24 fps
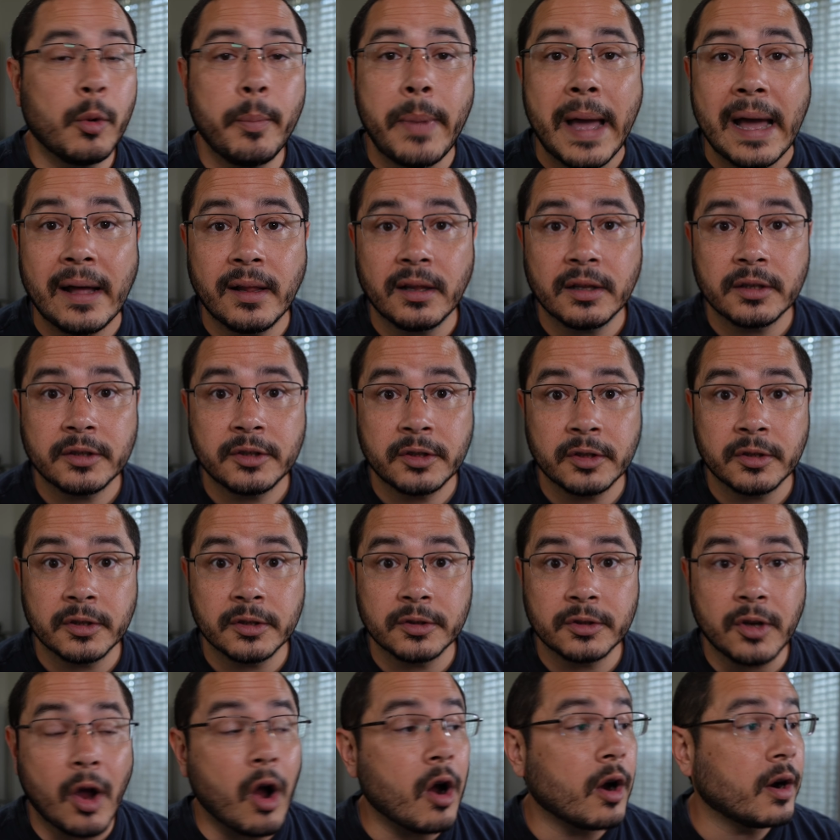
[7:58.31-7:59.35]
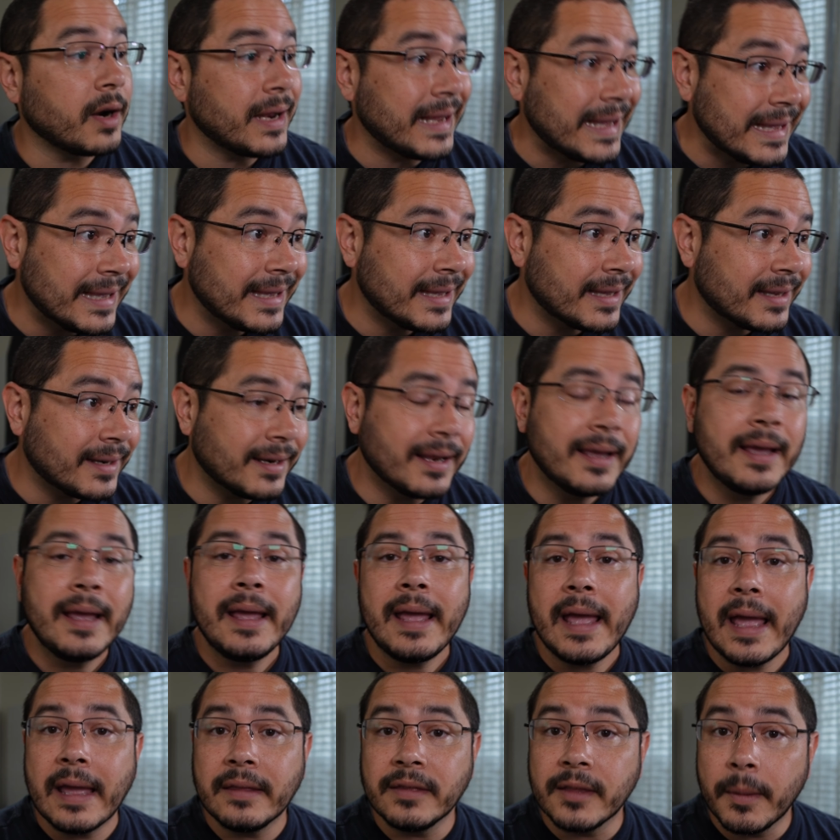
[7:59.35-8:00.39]
balancers are in,
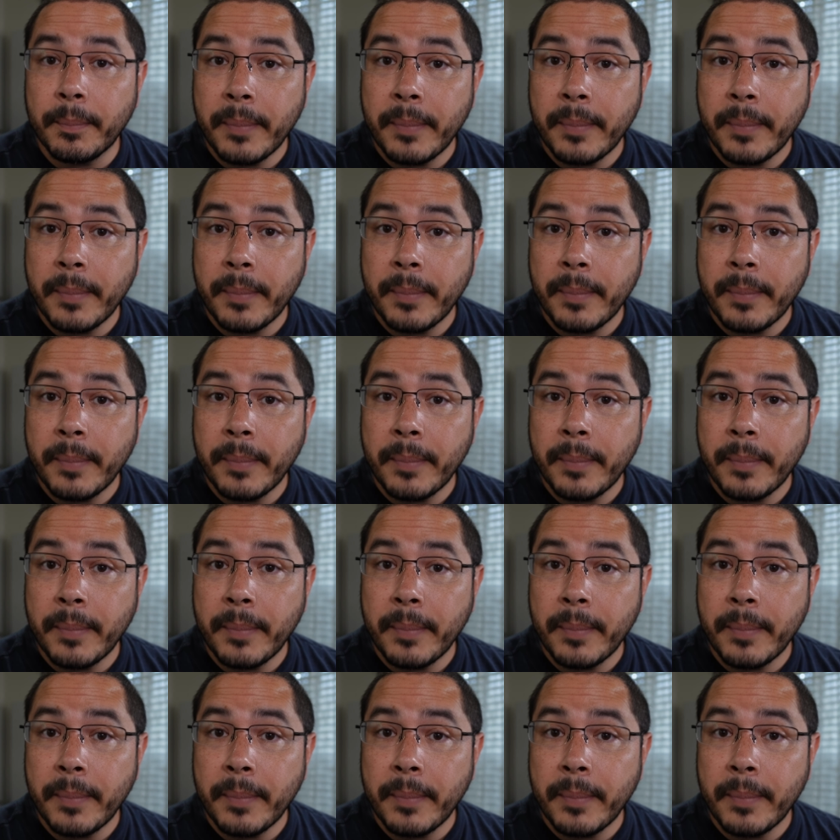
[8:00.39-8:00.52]
and the